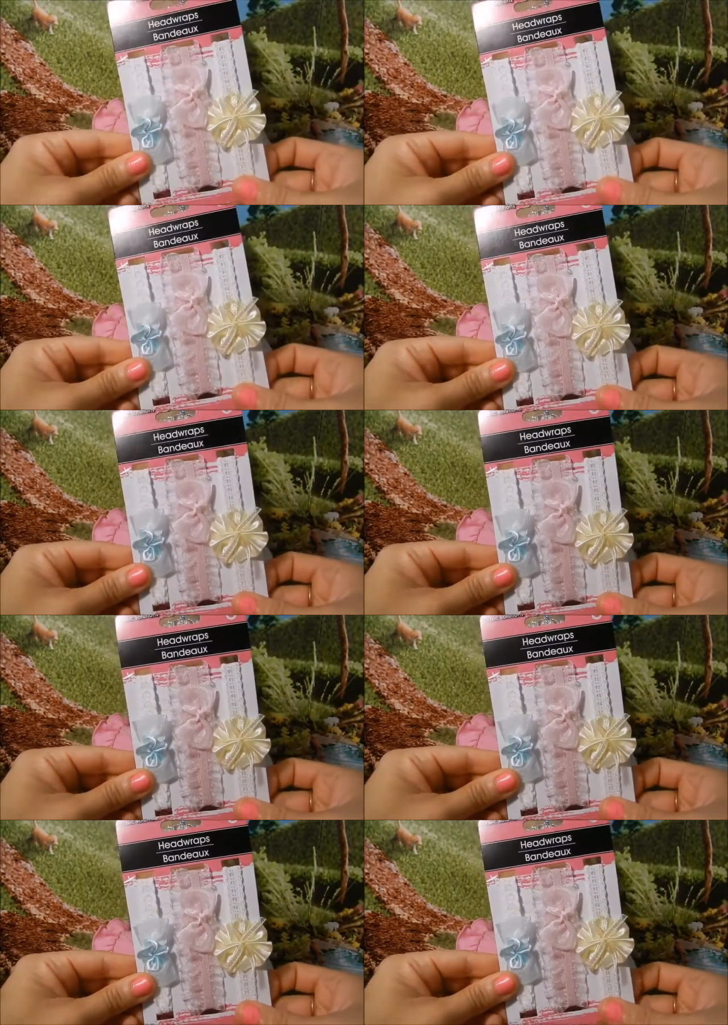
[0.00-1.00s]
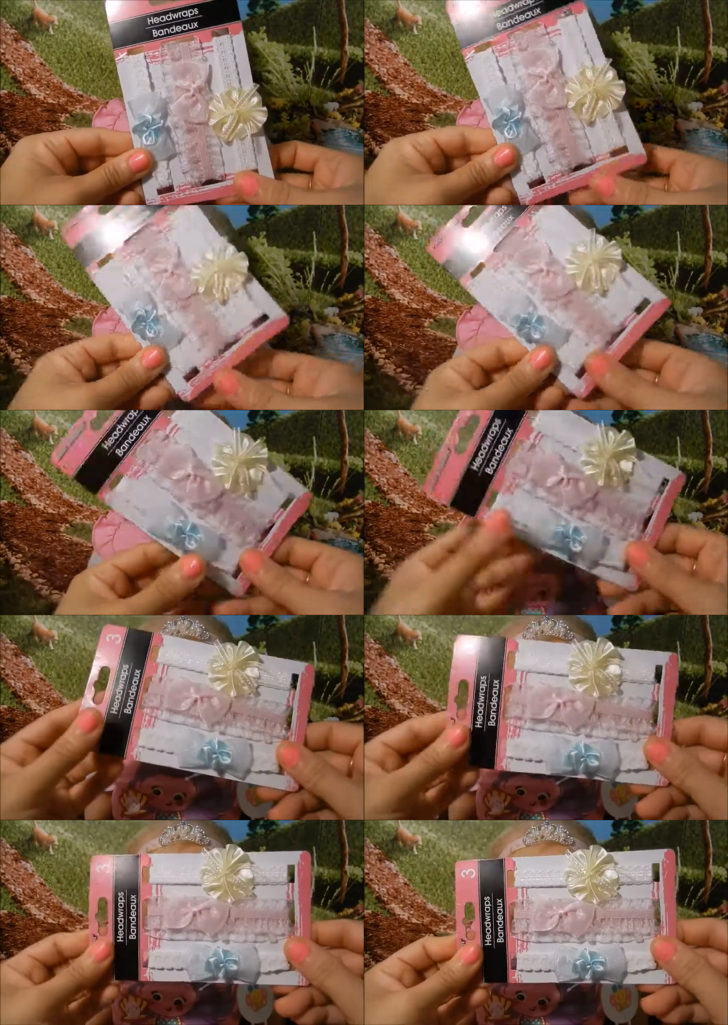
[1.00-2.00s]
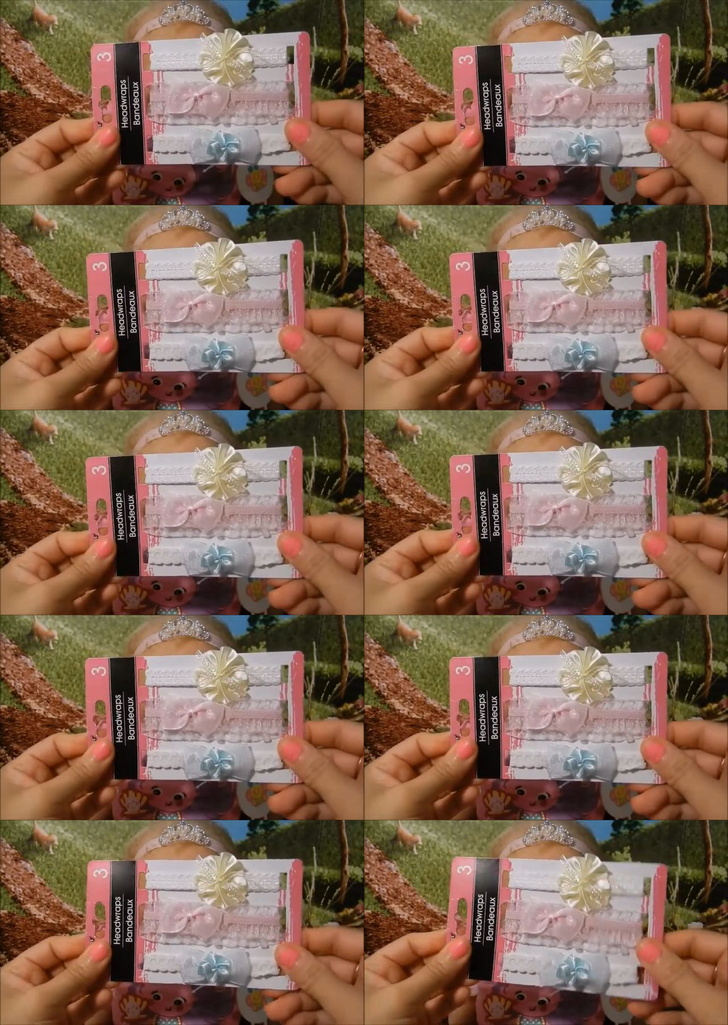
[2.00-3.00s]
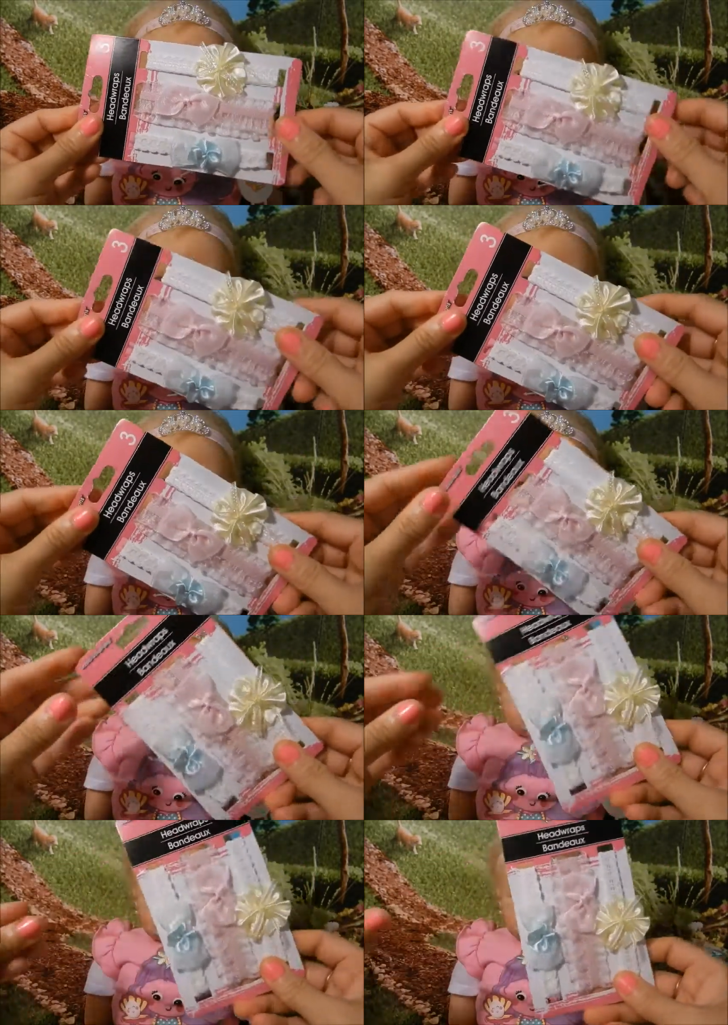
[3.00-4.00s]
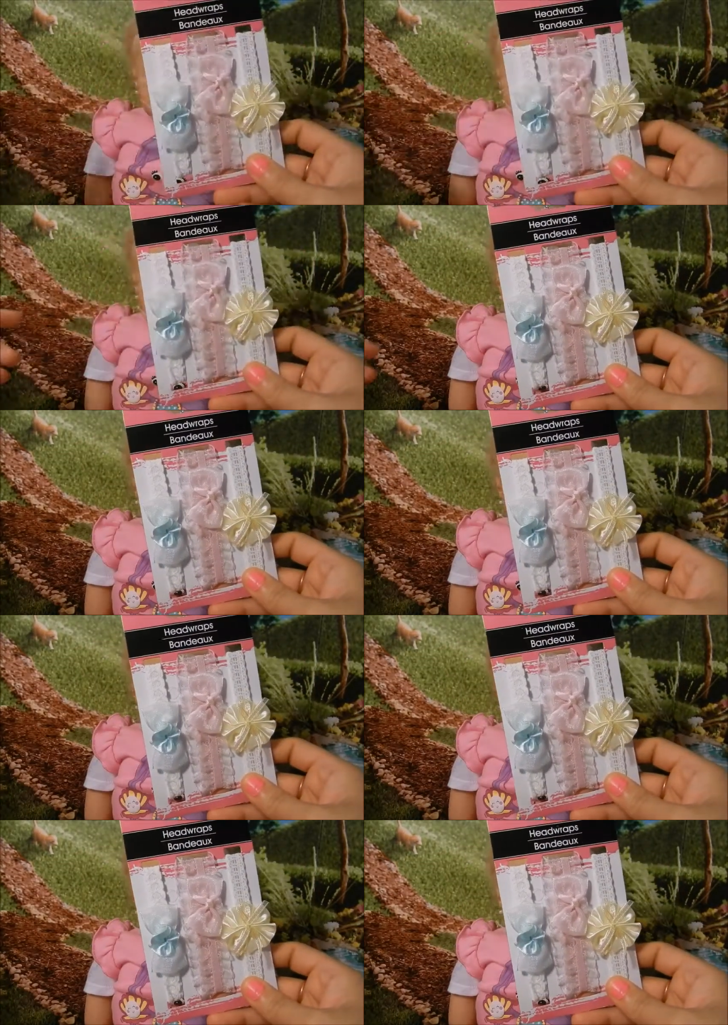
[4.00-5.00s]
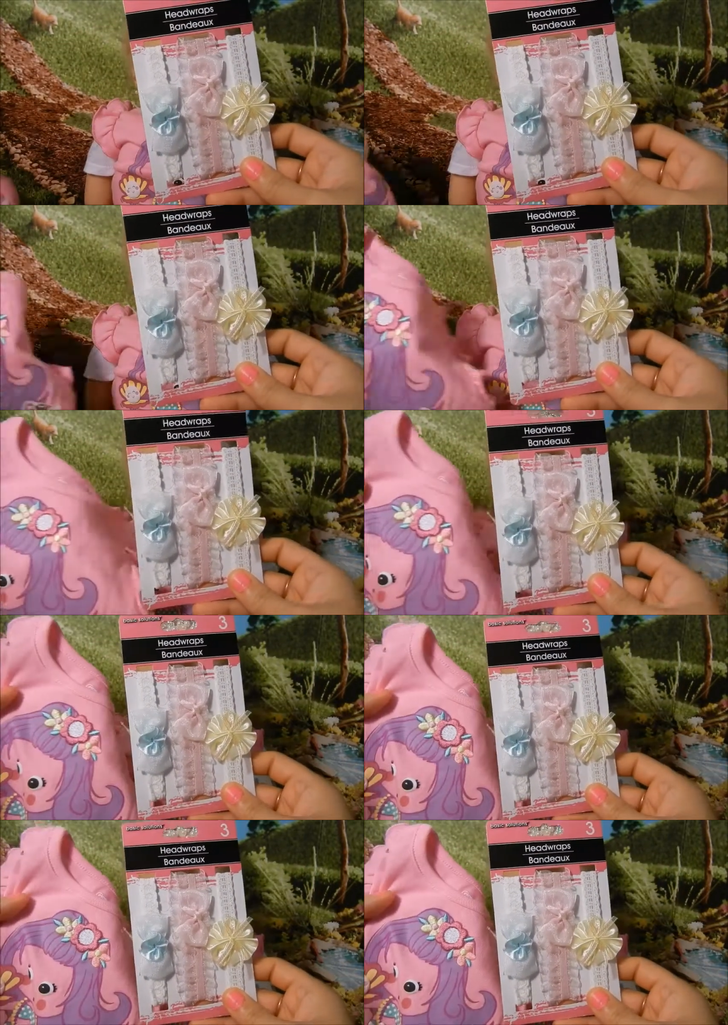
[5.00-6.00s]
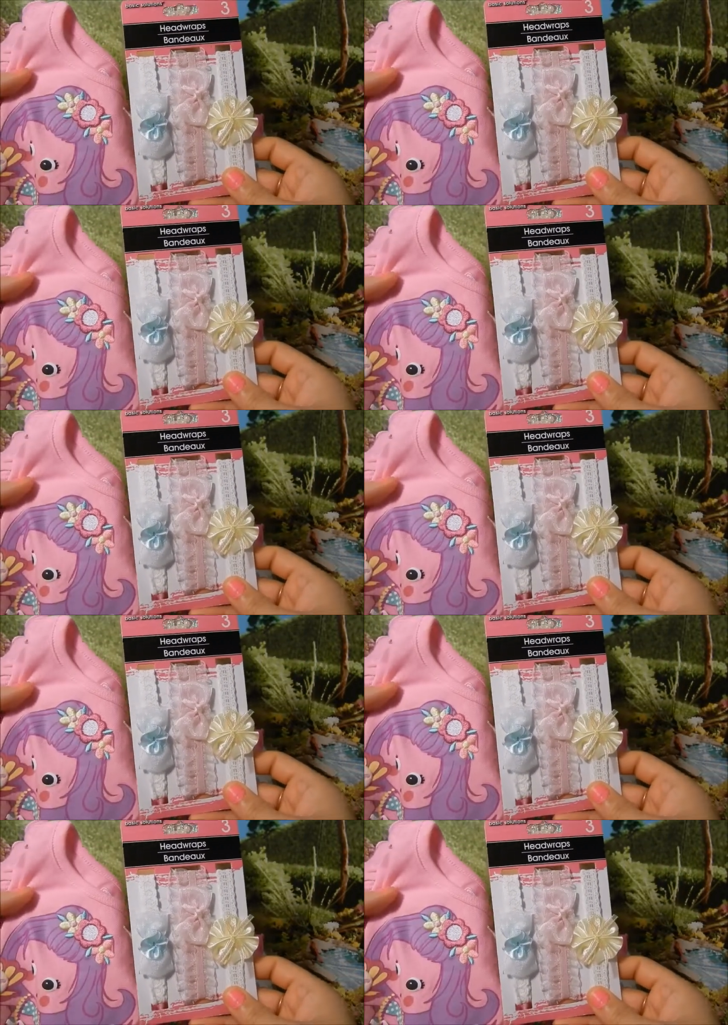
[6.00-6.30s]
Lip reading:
(no speaker visible)